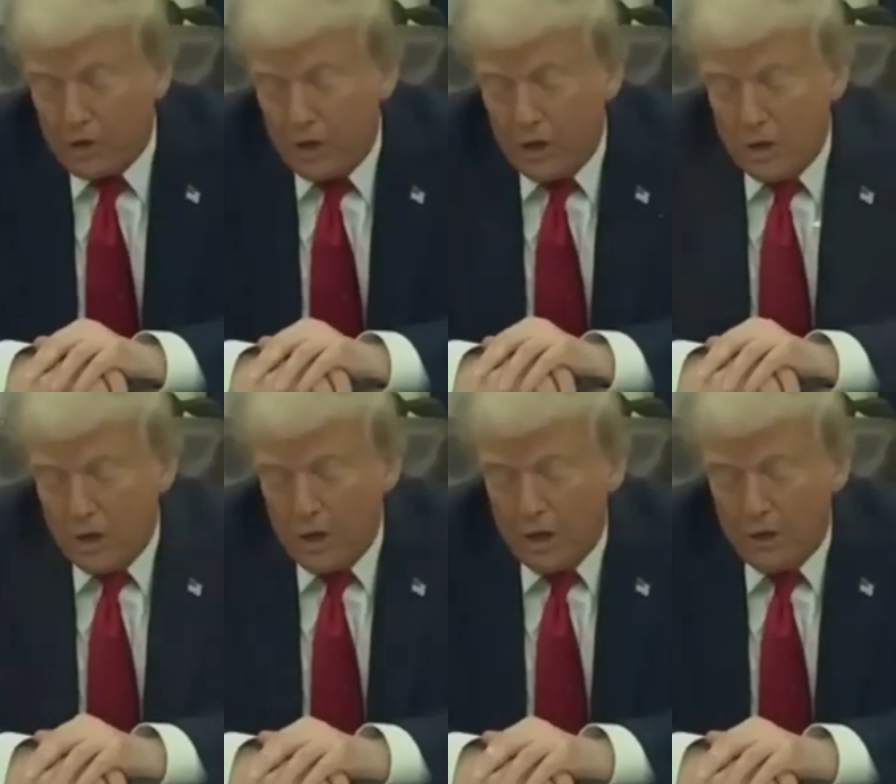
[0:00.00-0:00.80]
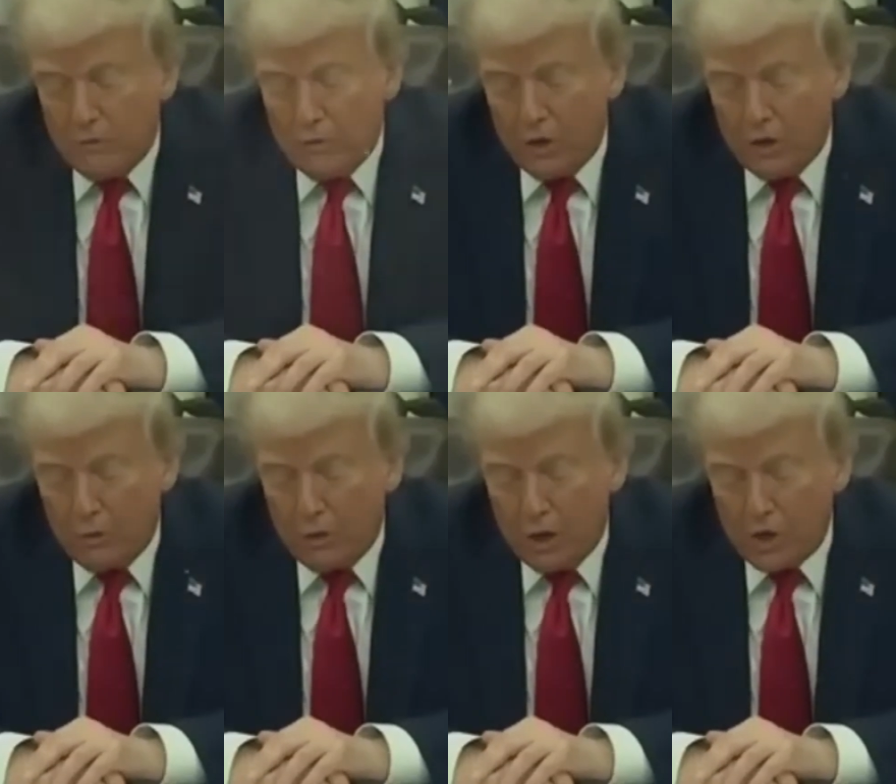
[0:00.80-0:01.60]
girl from New York
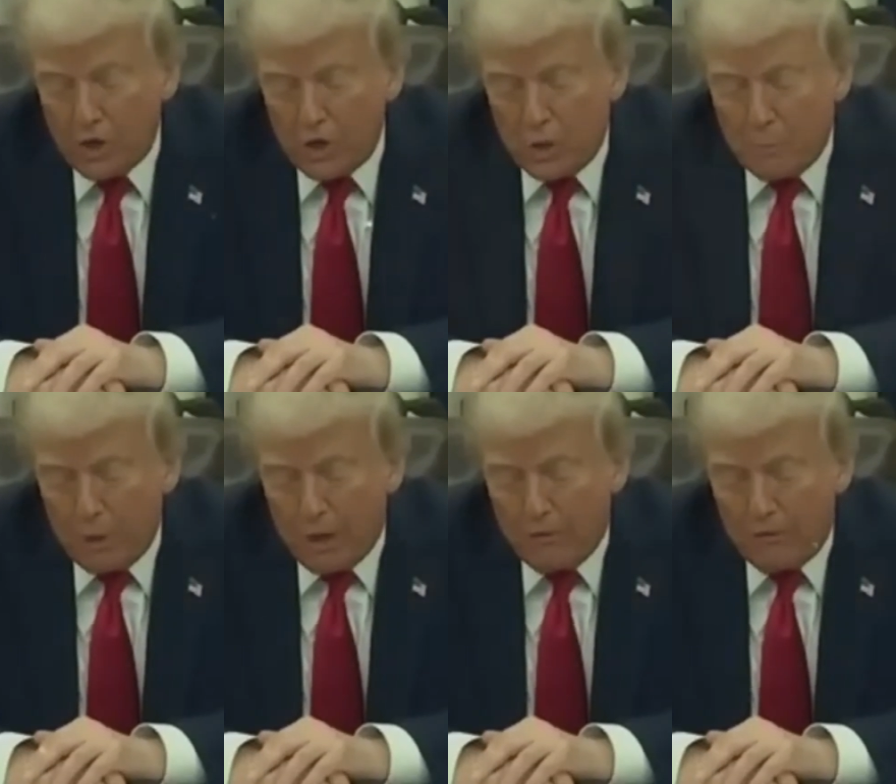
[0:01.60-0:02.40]
City. Well,